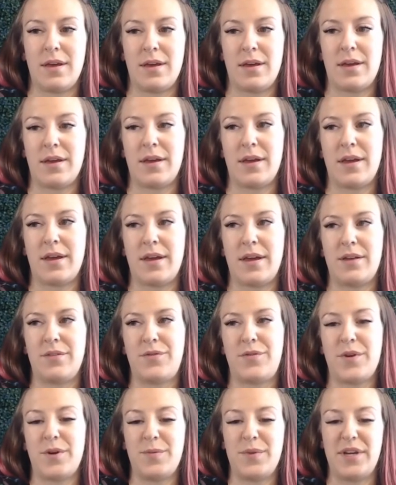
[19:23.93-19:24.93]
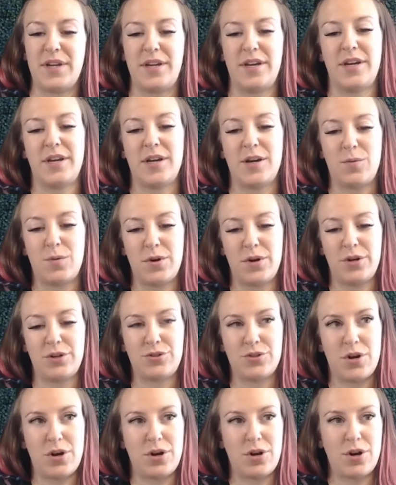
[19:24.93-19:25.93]
And from here, we're gonna
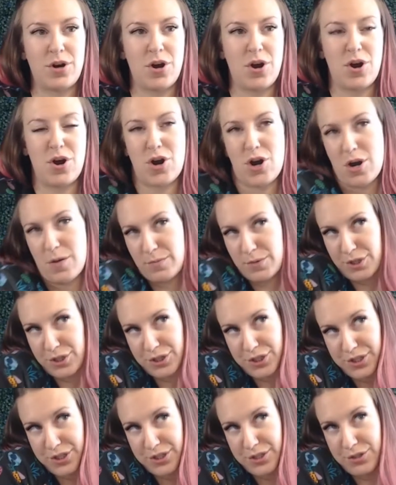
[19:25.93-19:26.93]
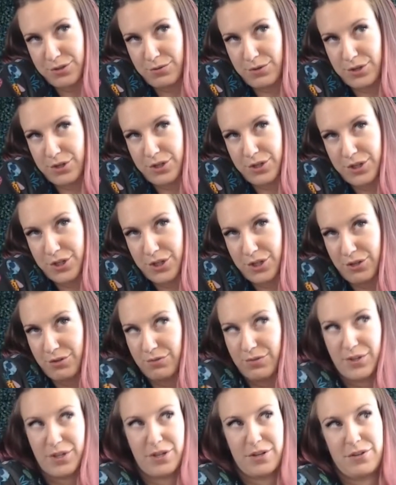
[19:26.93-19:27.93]
draw her arm because she's doing her
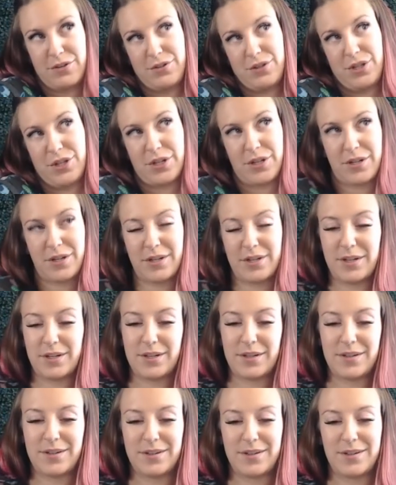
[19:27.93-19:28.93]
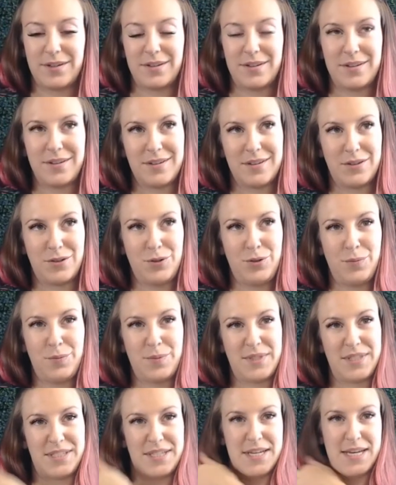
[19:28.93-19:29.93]
cute little look.
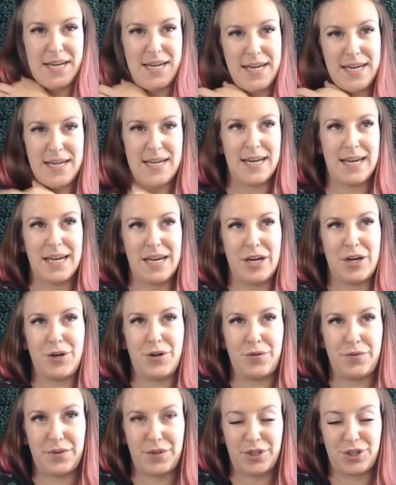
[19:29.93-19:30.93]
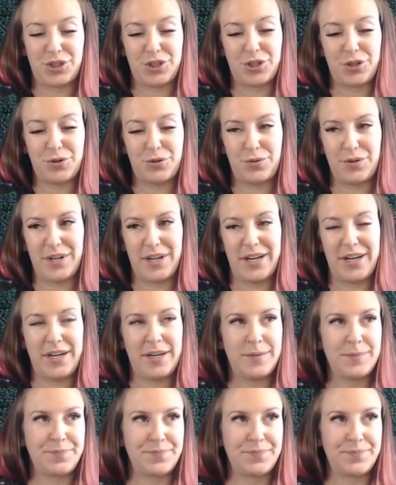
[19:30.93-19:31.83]
Oops, over the shoulder.